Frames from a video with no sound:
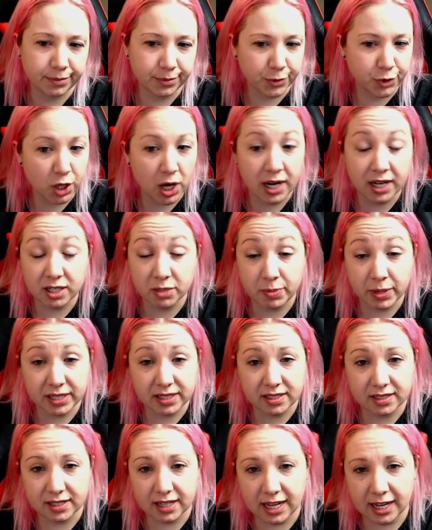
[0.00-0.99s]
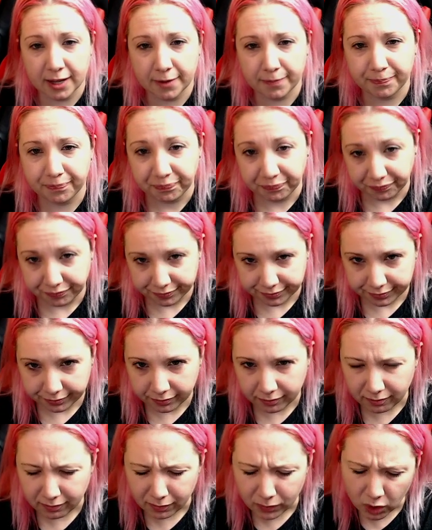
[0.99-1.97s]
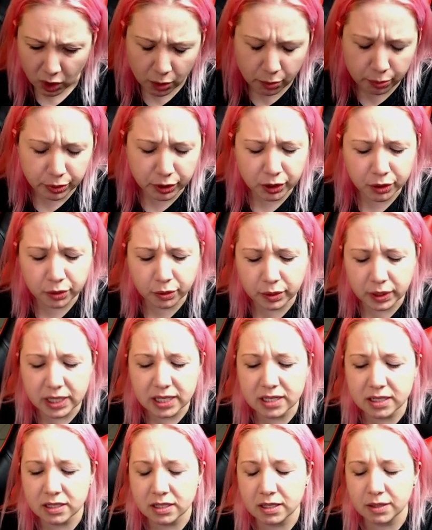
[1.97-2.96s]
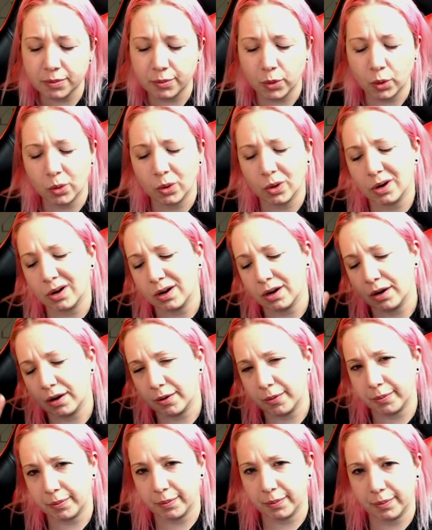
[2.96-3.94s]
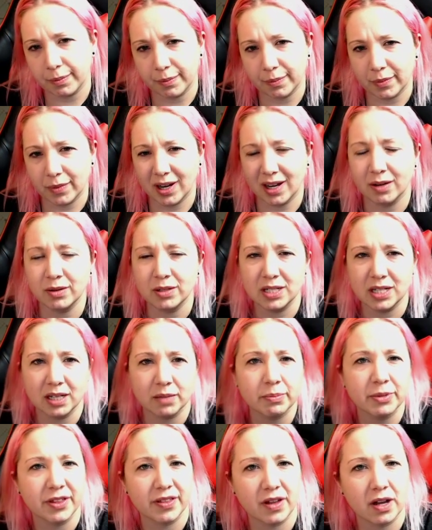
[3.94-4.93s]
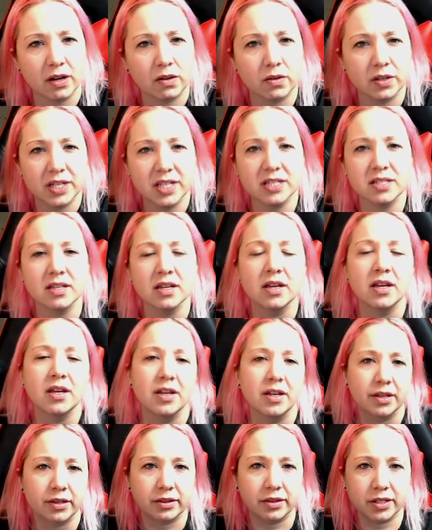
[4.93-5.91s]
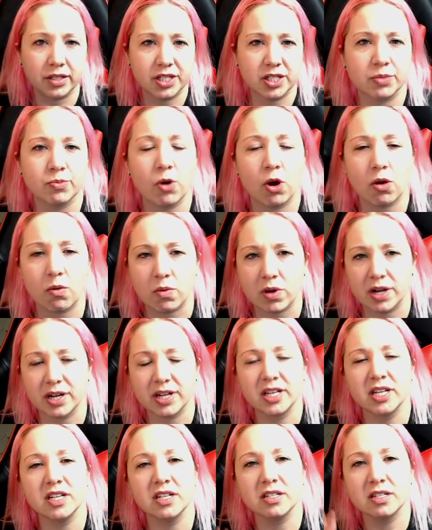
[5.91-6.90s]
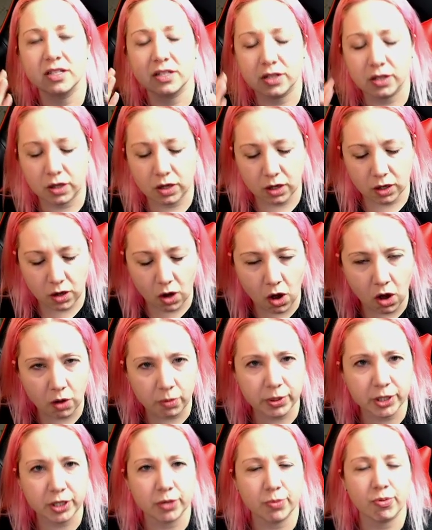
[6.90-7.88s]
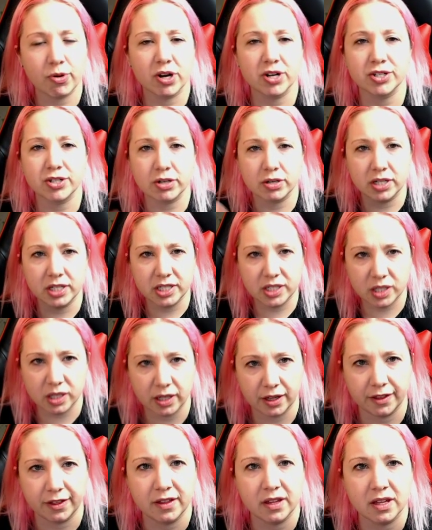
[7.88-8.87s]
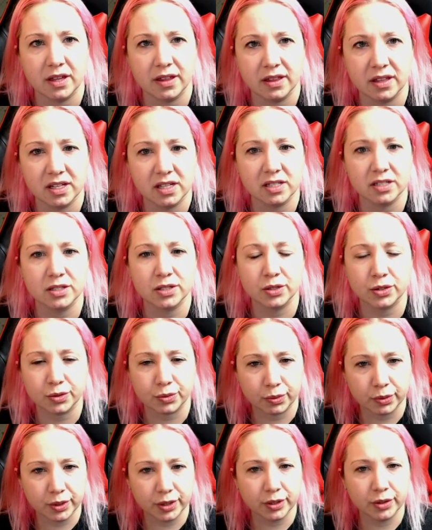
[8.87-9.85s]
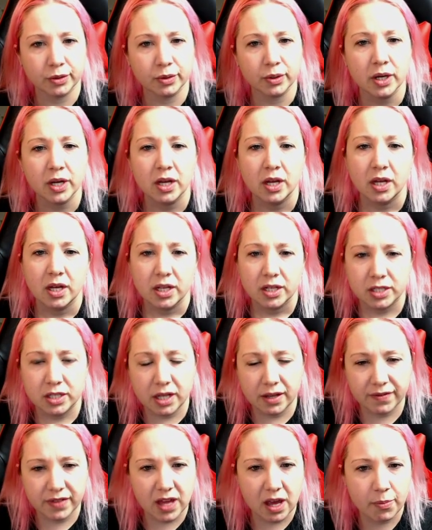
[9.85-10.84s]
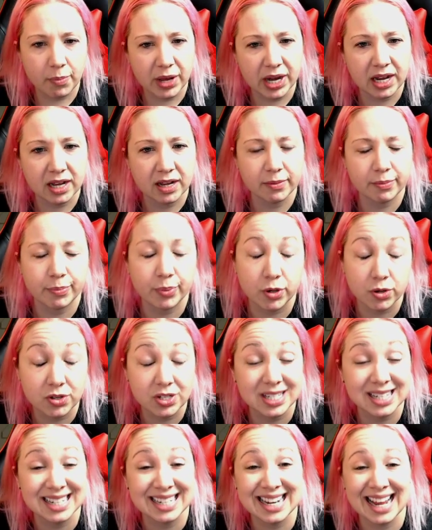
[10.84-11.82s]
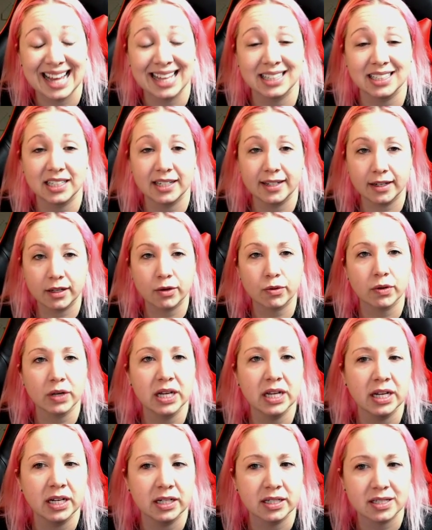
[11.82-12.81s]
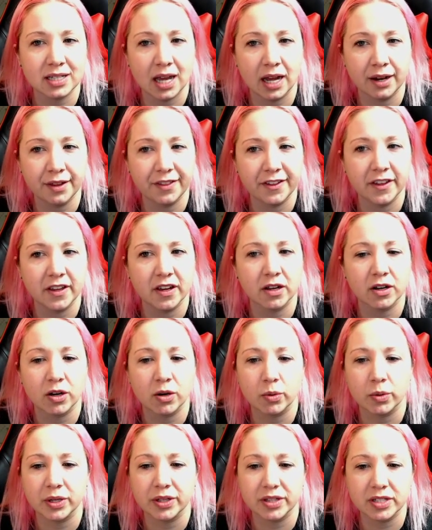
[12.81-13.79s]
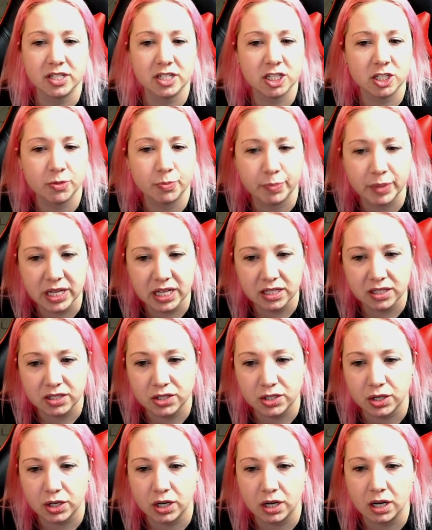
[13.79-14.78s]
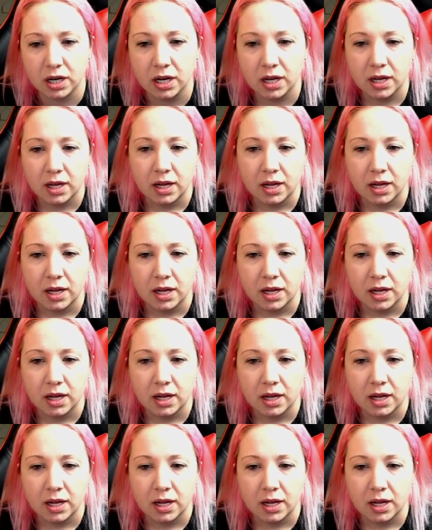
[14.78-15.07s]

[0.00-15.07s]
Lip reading: Trying his best as he can. Blue is the more, honestly, like, methodical. He's the smart one. He's the calm under pressure. He's going to think things through. So you have that personality. Green is kind of the younger one, the speedster.